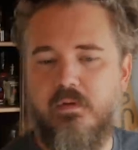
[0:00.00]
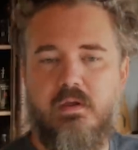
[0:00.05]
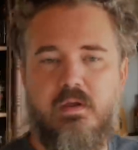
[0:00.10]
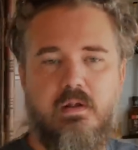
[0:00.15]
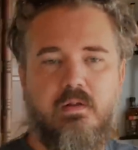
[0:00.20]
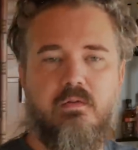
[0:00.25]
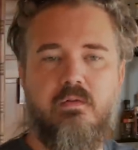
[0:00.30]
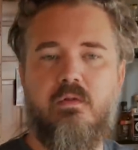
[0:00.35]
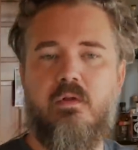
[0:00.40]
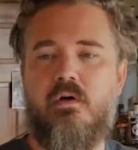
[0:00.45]

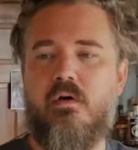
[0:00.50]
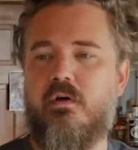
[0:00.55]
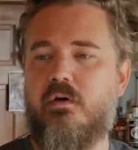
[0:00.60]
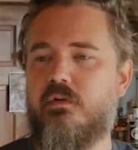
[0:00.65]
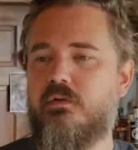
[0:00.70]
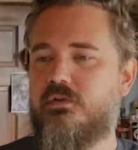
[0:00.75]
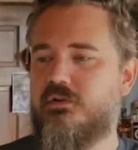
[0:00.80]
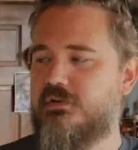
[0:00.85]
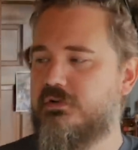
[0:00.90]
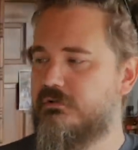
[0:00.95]
a
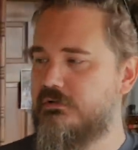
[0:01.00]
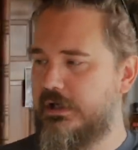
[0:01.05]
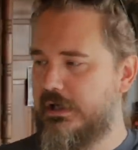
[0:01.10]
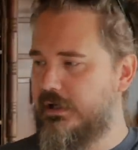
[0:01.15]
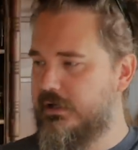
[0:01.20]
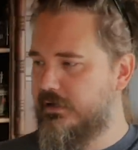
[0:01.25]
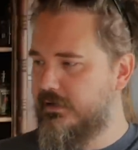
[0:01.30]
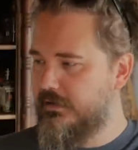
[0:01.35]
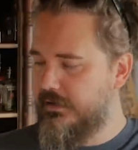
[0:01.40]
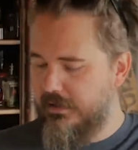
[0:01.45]
long
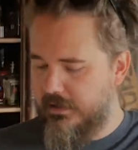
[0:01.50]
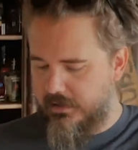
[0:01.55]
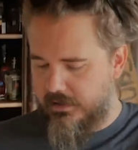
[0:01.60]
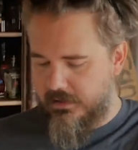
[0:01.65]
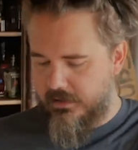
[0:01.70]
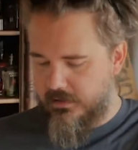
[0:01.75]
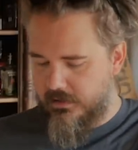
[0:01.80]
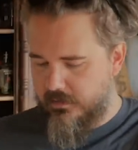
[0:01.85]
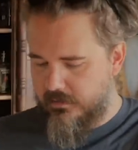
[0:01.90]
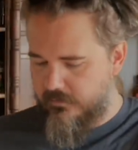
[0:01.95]
streak
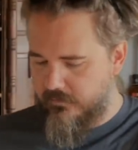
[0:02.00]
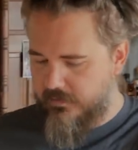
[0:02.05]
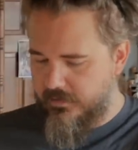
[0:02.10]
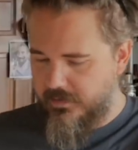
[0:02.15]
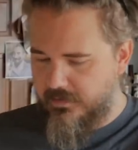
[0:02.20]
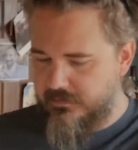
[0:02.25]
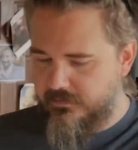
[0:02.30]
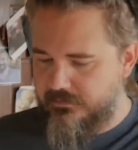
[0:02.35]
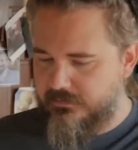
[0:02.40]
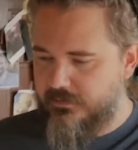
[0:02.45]
getting
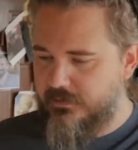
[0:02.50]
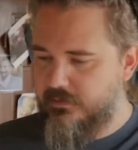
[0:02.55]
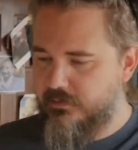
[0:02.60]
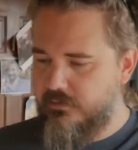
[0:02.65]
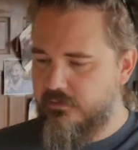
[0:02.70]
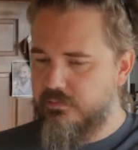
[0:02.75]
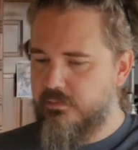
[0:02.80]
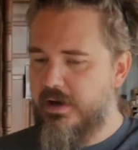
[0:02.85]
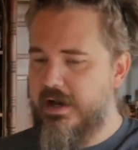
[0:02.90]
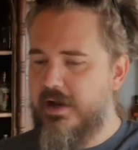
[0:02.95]
these
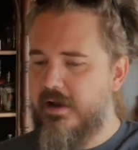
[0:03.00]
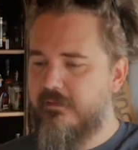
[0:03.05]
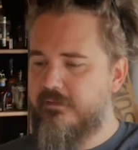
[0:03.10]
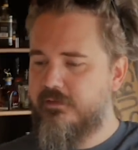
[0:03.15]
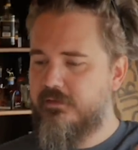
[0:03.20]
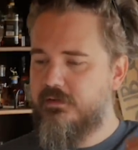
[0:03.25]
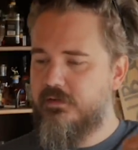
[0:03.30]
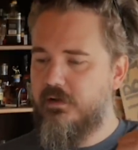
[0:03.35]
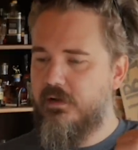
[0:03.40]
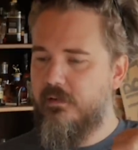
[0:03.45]

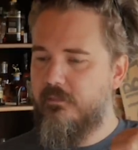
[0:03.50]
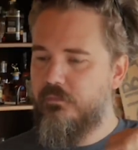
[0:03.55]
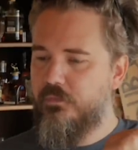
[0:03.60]
craft